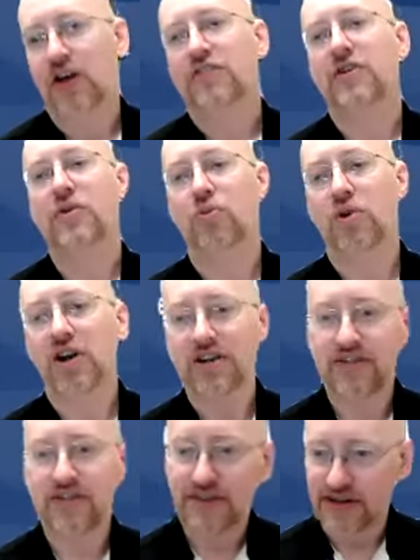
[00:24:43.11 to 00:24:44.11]
So with
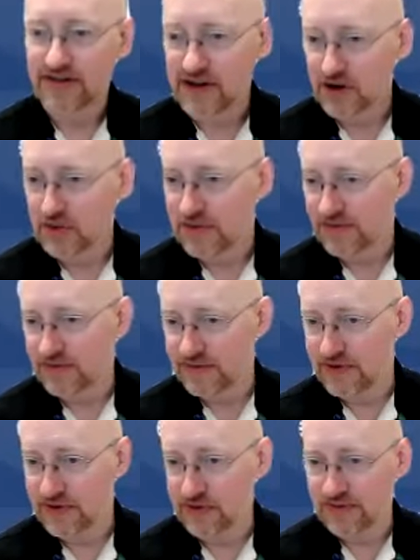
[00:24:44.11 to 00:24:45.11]
Words, it's under
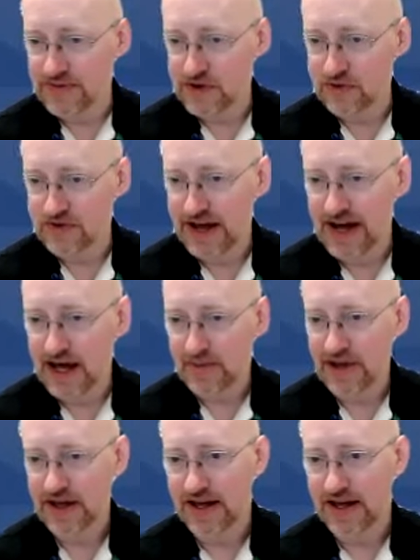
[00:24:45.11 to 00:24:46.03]
the Review tab